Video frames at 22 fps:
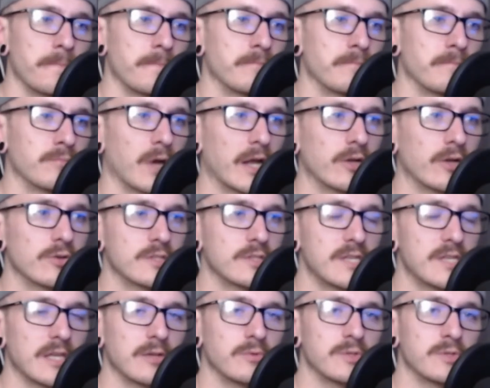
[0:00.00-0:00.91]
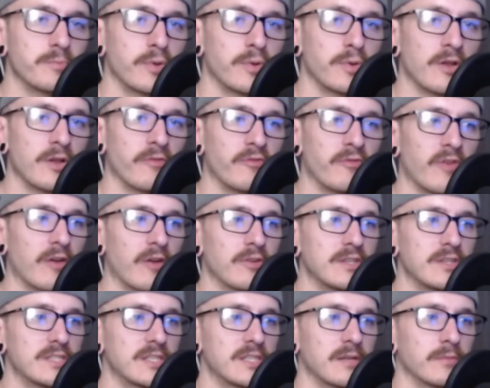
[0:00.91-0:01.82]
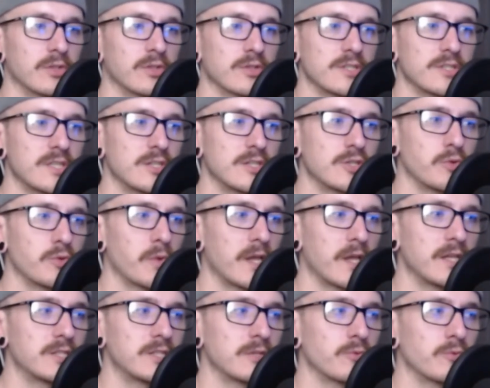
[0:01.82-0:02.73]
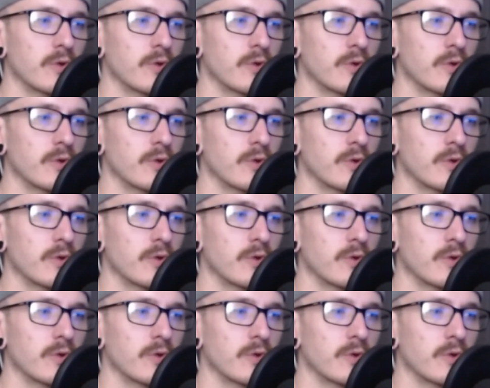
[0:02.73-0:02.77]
Brian Ortega was put in a very similar situation